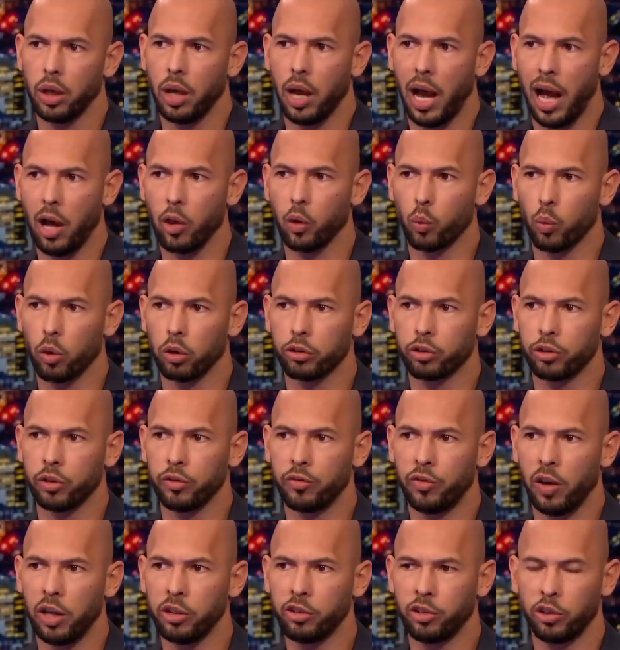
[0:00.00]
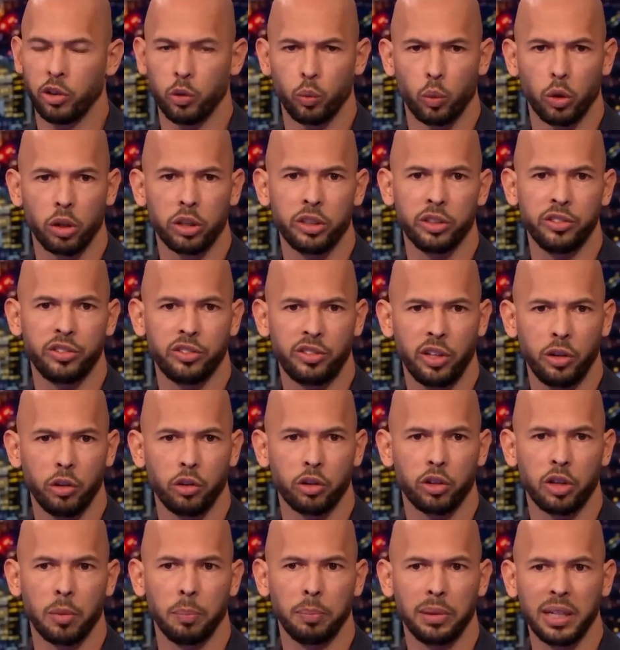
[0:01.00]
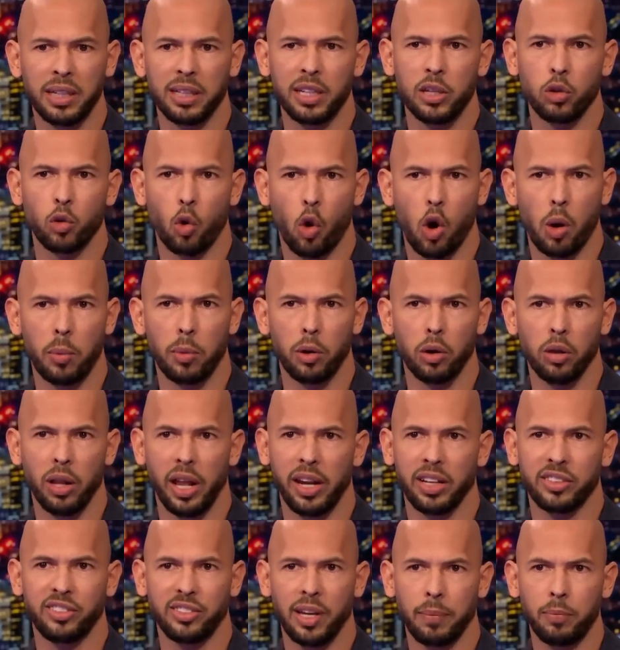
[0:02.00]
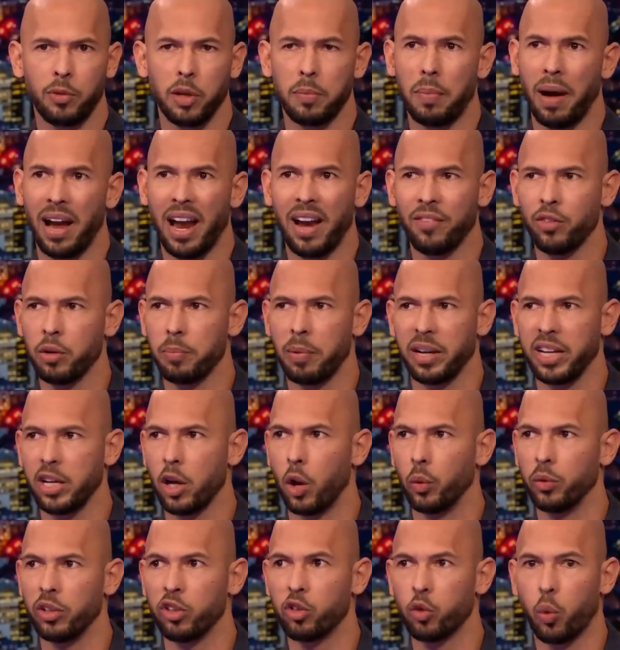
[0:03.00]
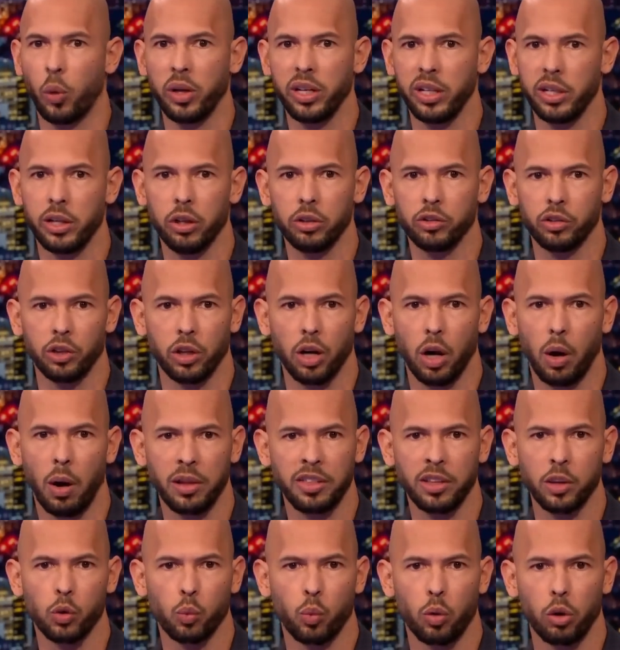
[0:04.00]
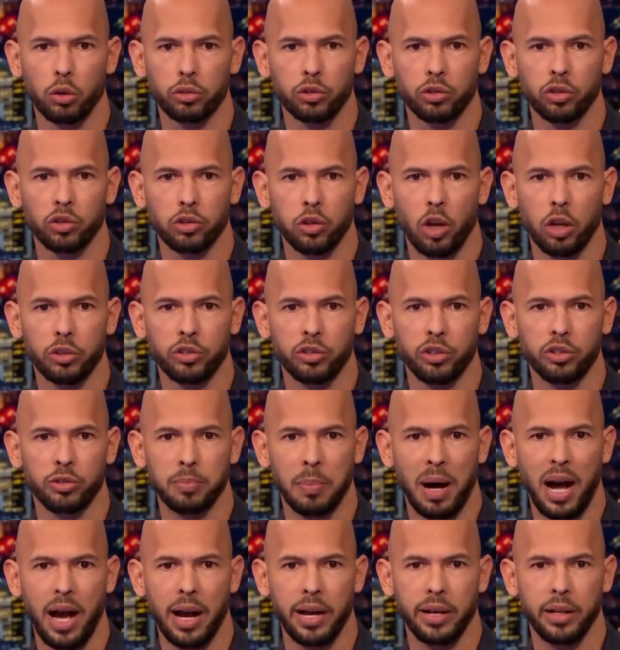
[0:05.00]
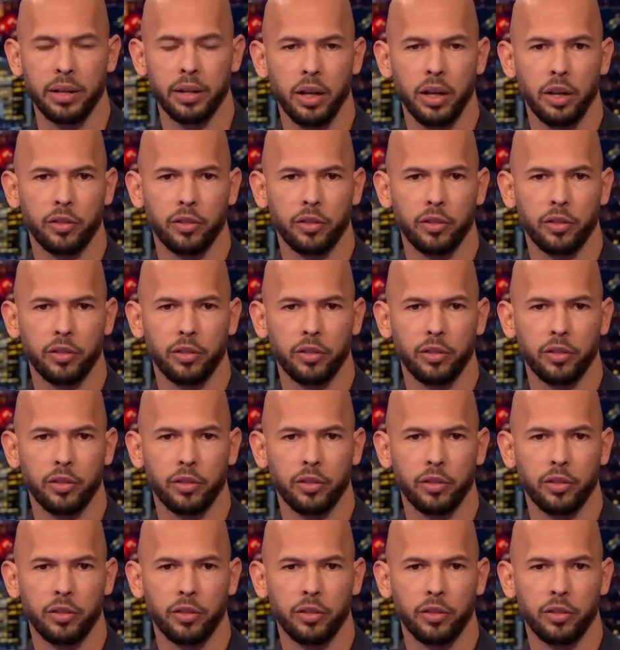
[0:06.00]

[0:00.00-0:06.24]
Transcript: how the world should function were considered completely normal and accepted by everybody only 20 years ago. I think the world's just lost its mind.